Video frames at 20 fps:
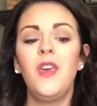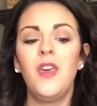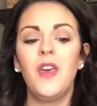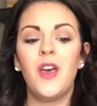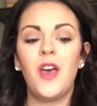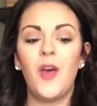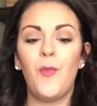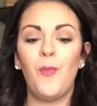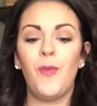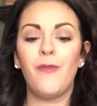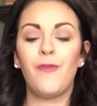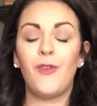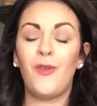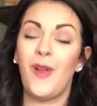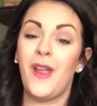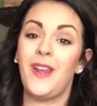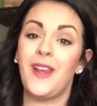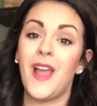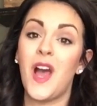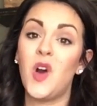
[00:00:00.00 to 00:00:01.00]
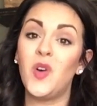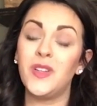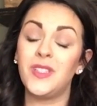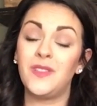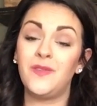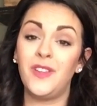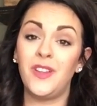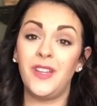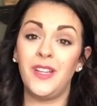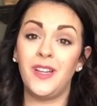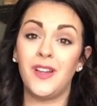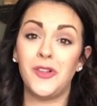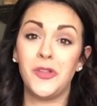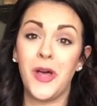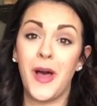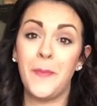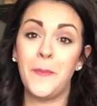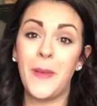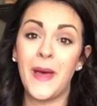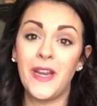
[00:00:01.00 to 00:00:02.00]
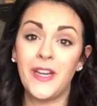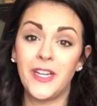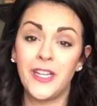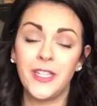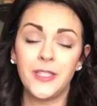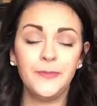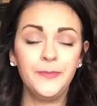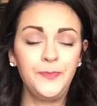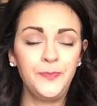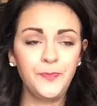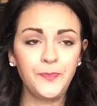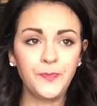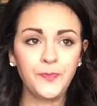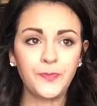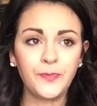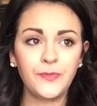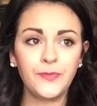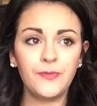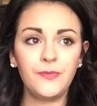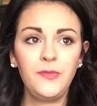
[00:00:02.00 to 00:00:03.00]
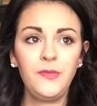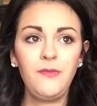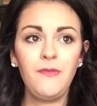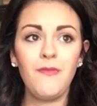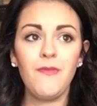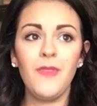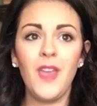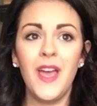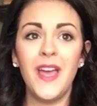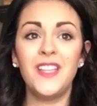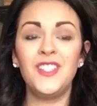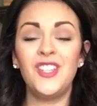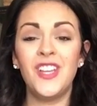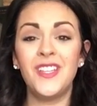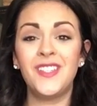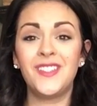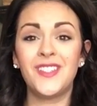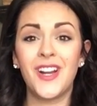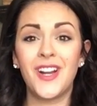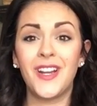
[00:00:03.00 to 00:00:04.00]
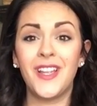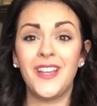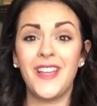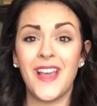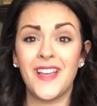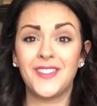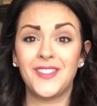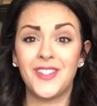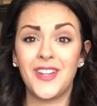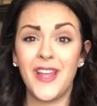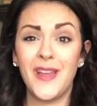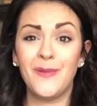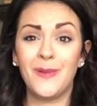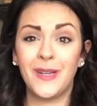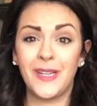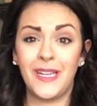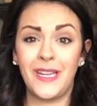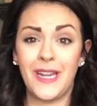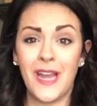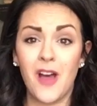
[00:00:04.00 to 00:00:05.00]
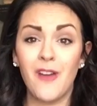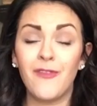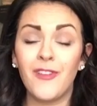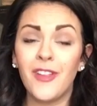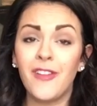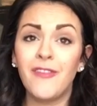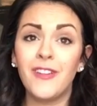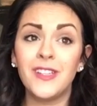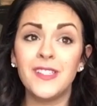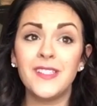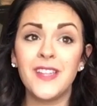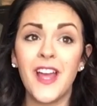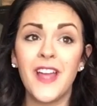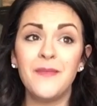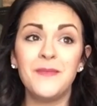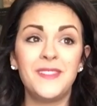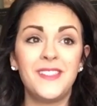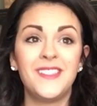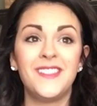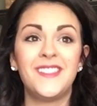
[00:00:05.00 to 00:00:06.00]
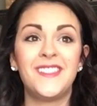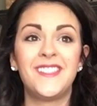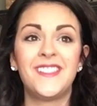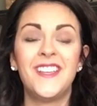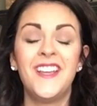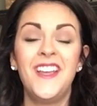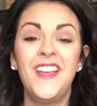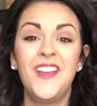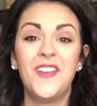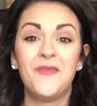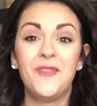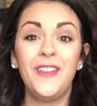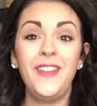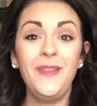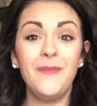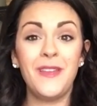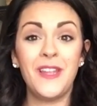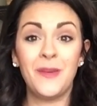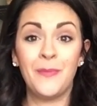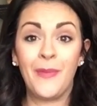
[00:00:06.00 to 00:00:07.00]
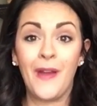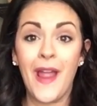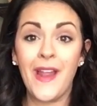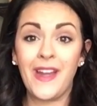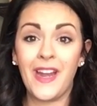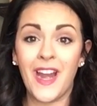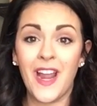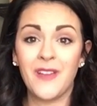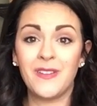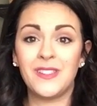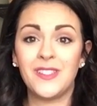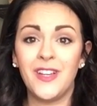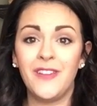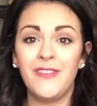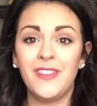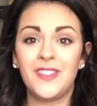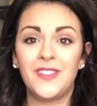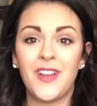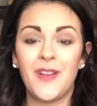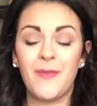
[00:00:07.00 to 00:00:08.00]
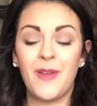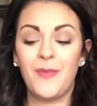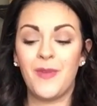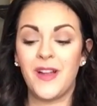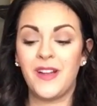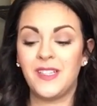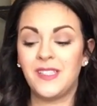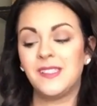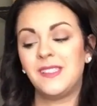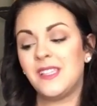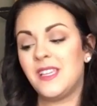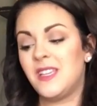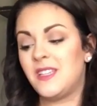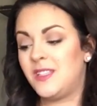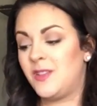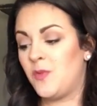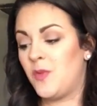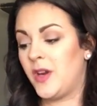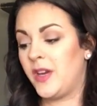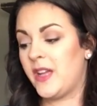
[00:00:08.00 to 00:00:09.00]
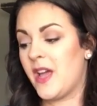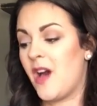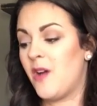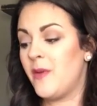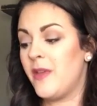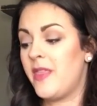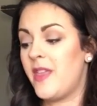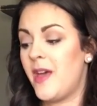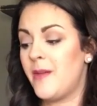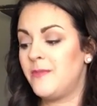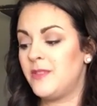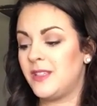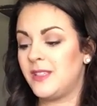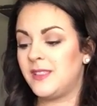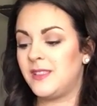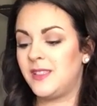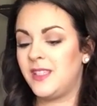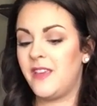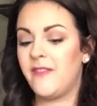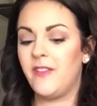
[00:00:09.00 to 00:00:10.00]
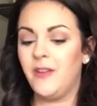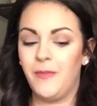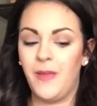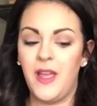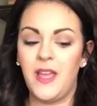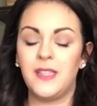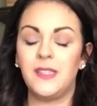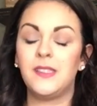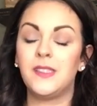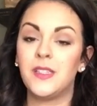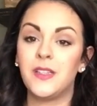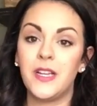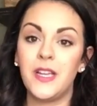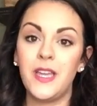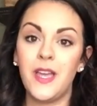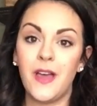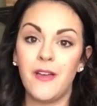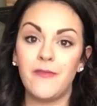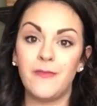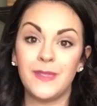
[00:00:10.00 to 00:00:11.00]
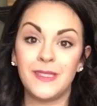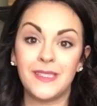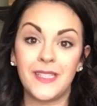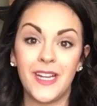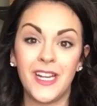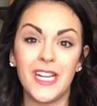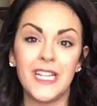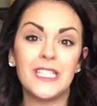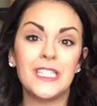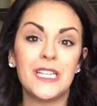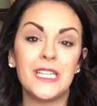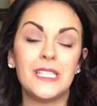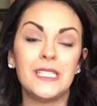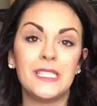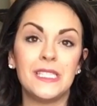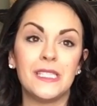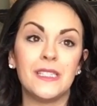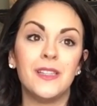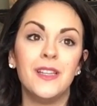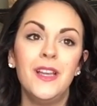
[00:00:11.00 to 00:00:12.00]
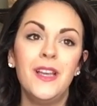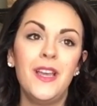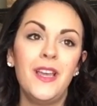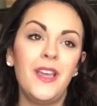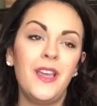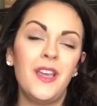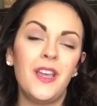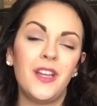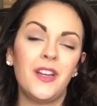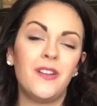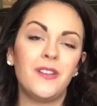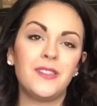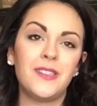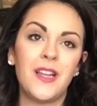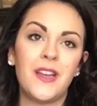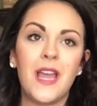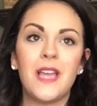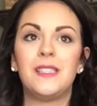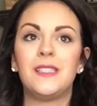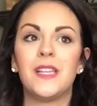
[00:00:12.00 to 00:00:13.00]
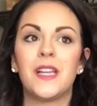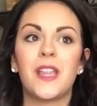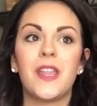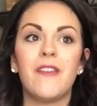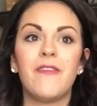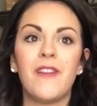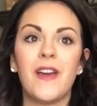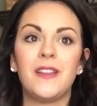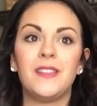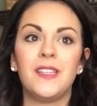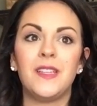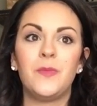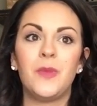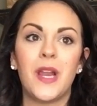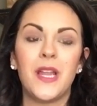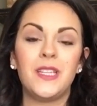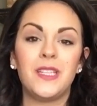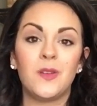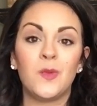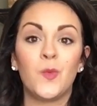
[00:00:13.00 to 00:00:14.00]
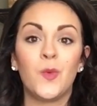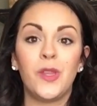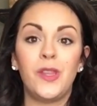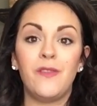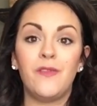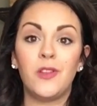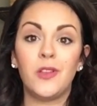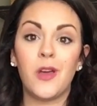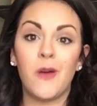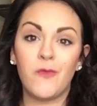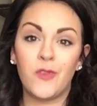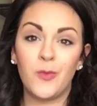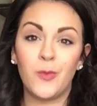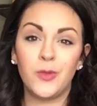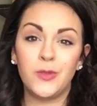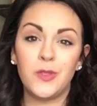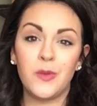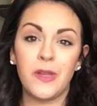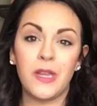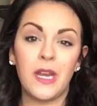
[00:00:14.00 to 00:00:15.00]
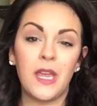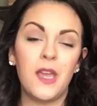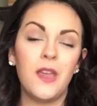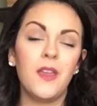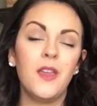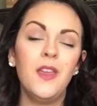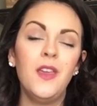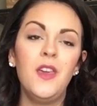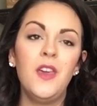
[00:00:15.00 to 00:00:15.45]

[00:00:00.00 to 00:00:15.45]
But for right now, it's feeling a lot better. I just started yesterday working out for the first time since really being pregnant. I was nervous throughout my pregnancy to work out with them, just giving my history of miscarriages, and it's not necessarily affected, but I didn't really feel comfortable doing it.